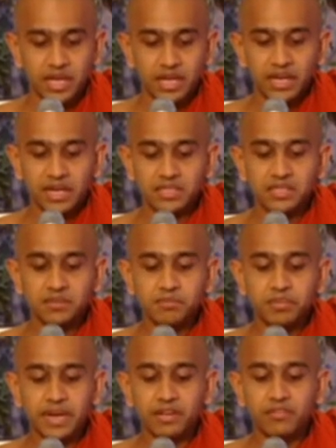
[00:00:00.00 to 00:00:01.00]
He didn't
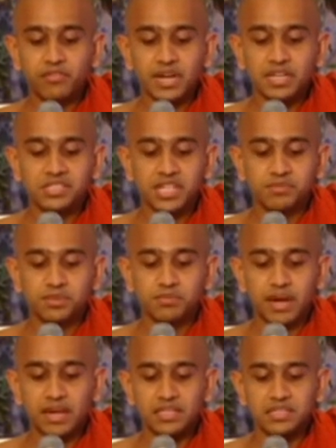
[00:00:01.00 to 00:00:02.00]
break friendships
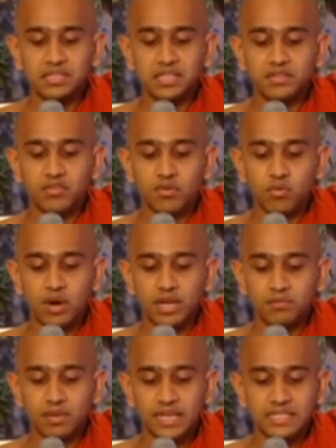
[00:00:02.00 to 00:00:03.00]
by listening from
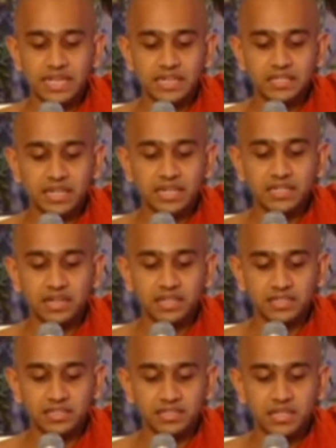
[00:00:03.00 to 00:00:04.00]
one place and telling
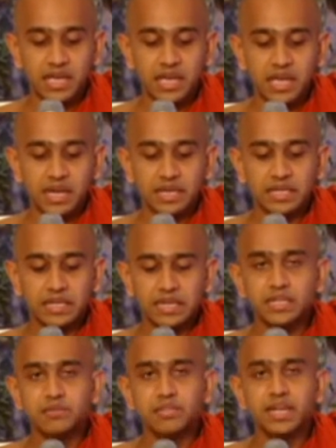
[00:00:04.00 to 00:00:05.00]
others. He
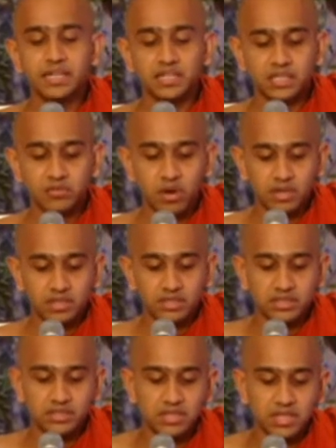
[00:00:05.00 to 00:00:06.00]
eliminated
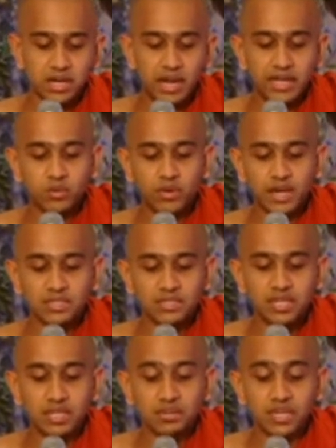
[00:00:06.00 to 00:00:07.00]
quarrels. Likewise,
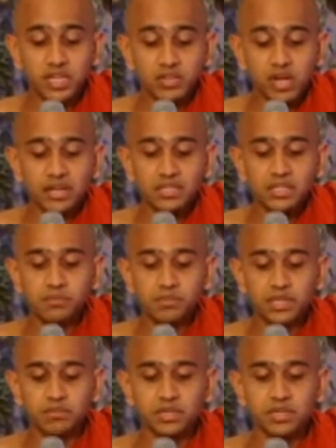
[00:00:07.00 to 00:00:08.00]
he reunited
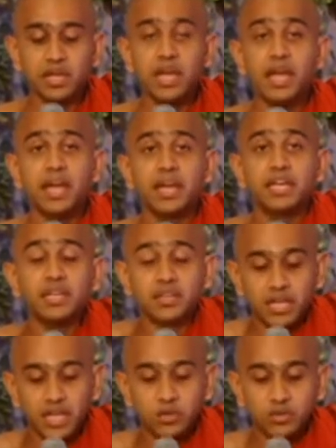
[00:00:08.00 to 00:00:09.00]
people. He
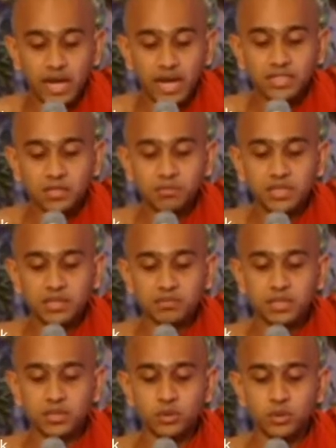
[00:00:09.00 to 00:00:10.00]
reunited
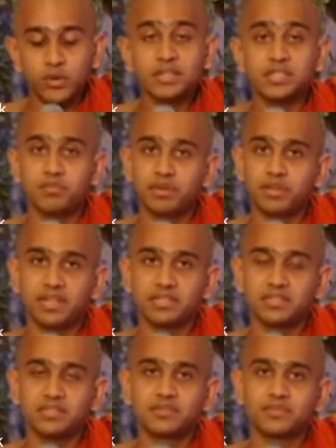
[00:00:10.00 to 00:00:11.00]
people who had separated.